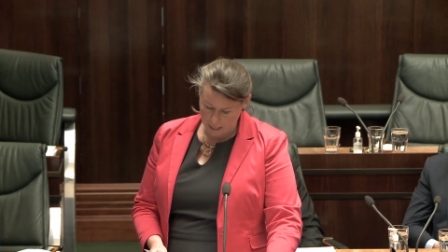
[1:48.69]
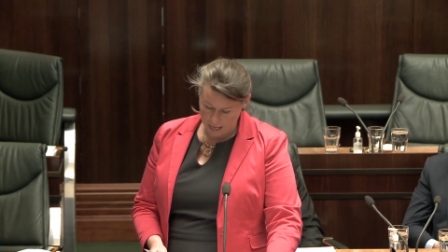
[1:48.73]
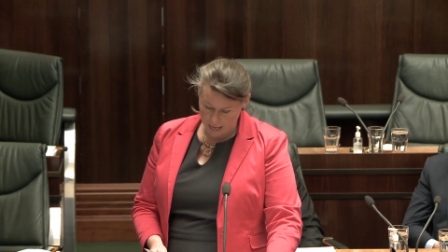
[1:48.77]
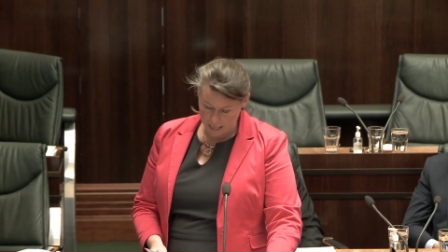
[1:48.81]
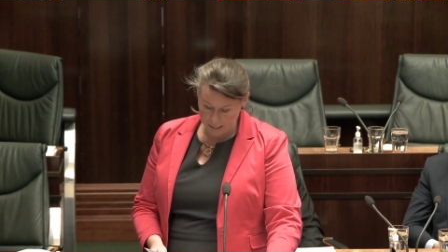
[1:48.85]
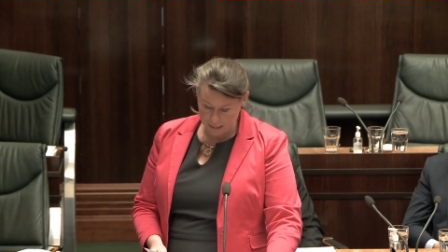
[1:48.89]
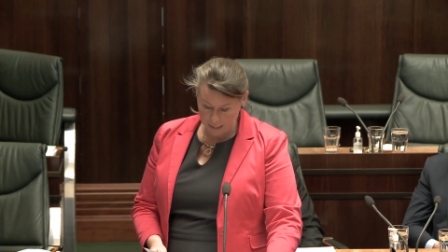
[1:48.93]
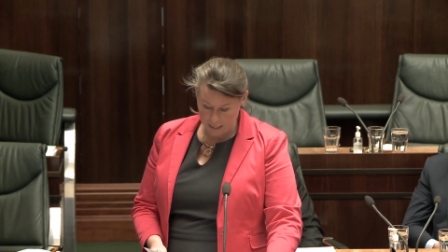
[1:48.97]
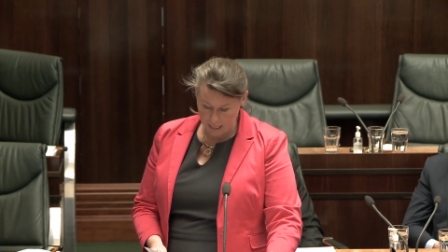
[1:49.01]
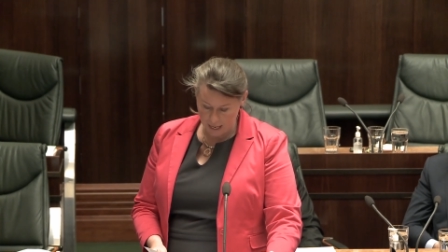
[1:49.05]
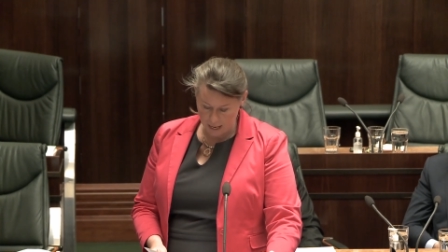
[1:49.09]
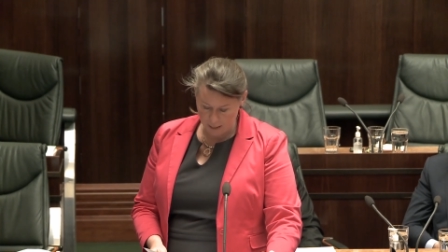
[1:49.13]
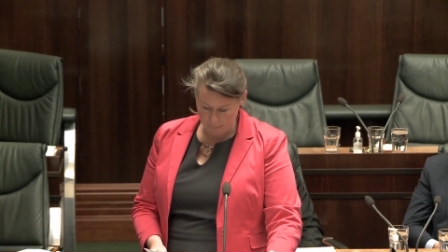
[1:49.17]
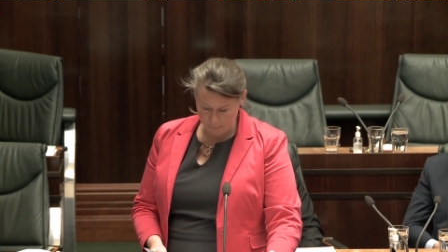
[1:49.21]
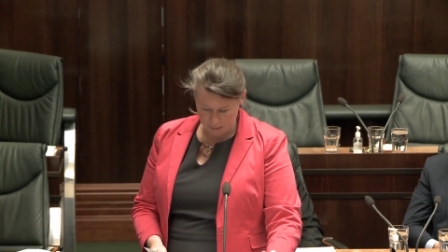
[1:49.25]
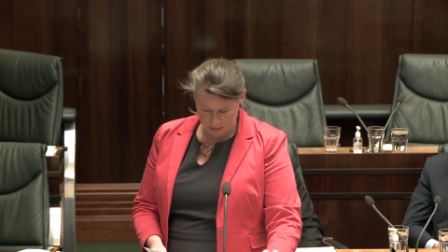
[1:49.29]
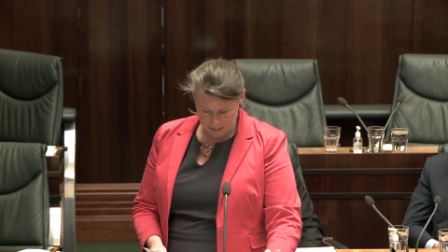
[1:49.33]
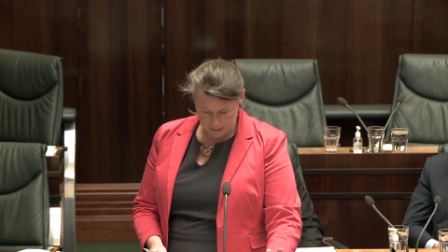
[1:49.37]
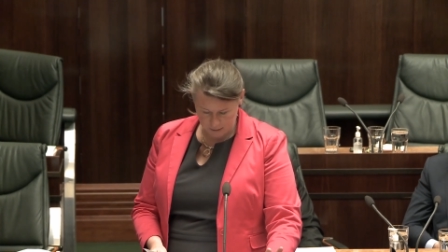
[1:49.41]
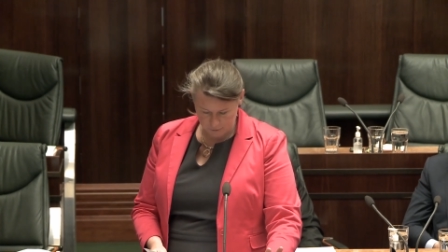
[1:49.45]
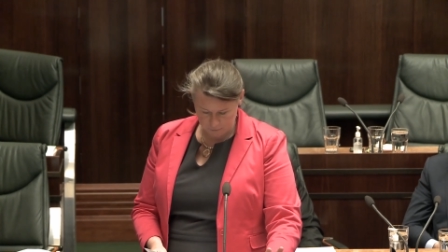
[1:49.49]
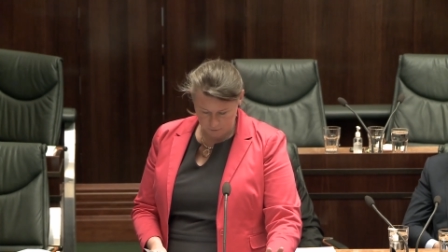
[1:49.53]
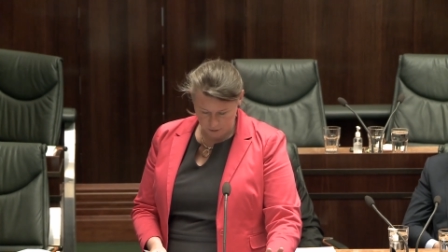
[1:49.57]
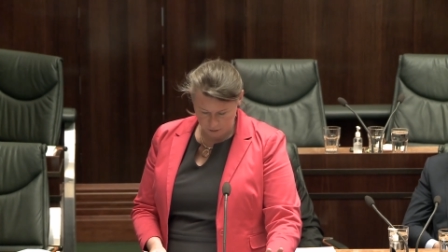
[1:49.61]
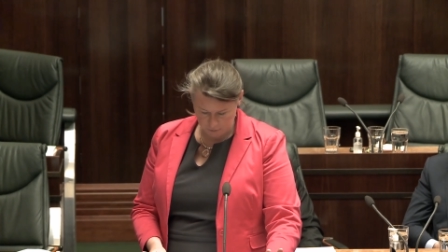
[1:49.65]
and a
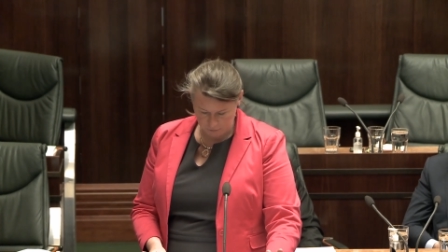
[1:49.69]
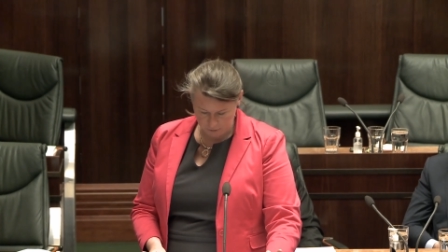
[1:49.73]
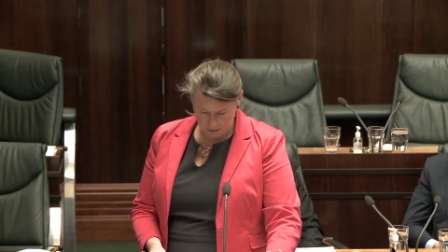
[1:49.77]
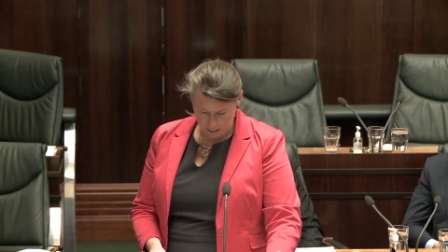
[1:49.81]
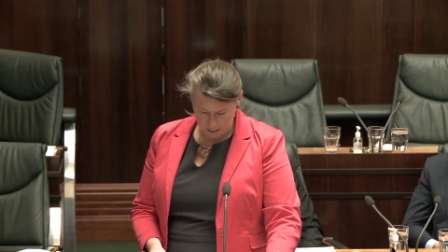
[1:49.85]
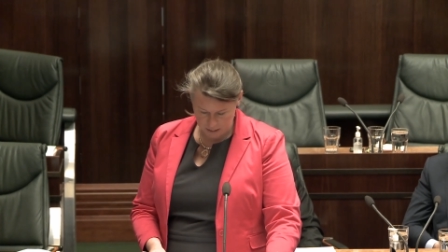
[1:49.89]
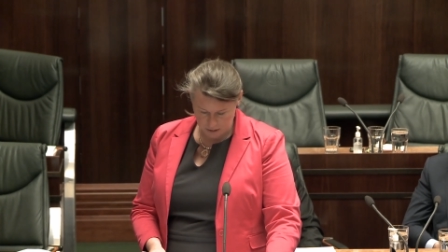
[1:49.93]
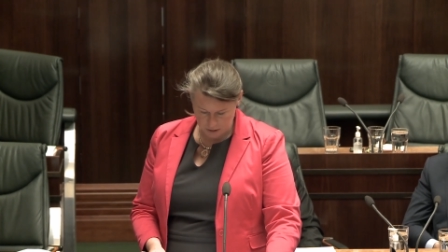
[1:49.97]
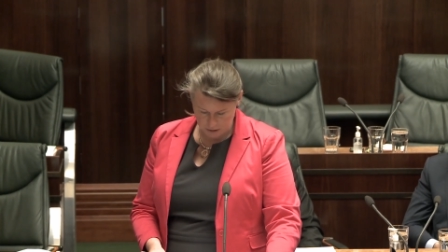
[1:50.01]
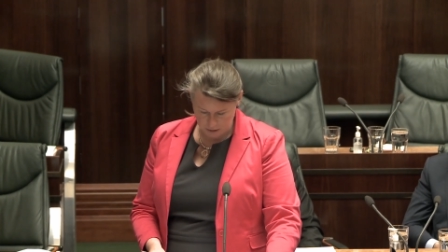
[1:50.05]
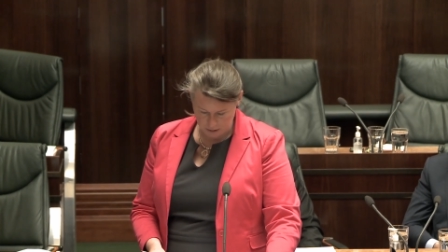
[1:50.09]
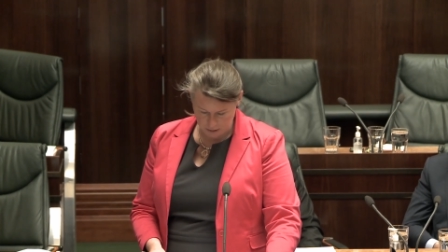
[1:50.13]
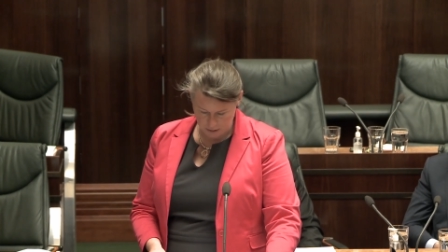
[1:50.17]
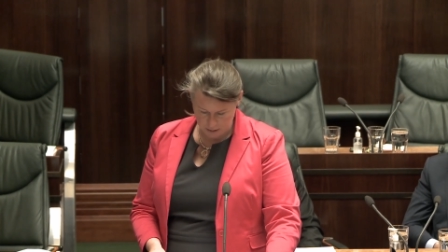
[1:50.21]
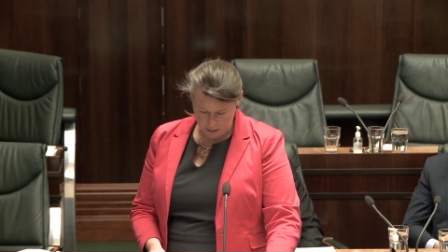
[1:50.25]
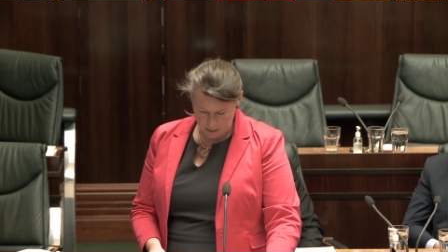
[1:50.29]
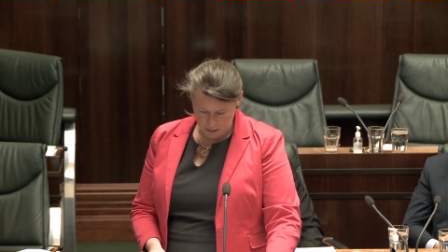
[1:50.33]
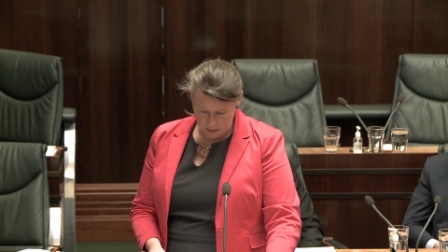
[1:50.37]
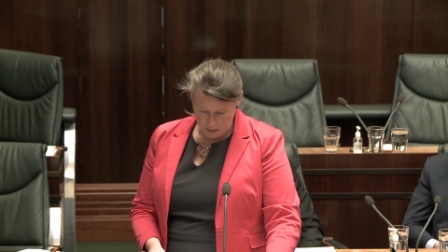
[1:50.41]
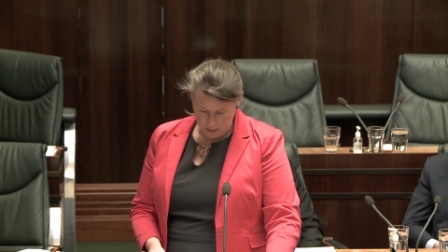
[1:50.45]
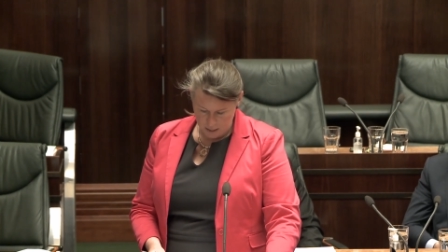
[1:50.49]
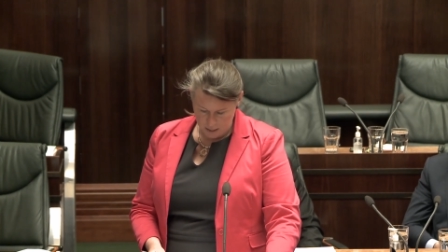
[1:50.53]
place of recreation.